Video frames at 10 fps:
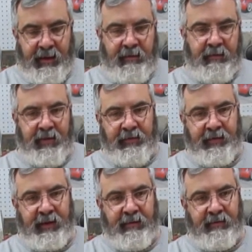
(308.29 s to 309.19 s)

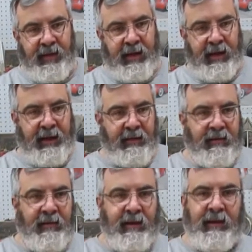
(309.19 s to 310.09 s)
50 of
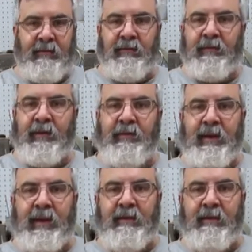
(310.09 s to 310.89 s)
these and 50